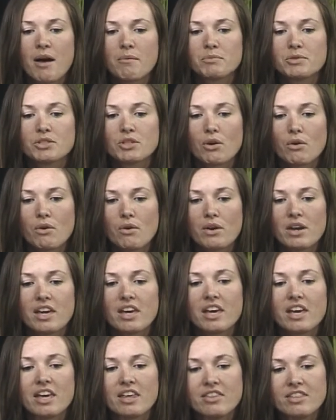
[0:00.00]
So
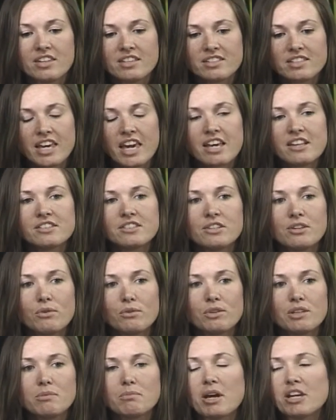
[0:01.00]
in this case, the
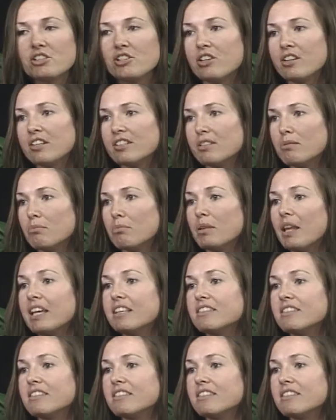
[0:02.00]
only measure that's in place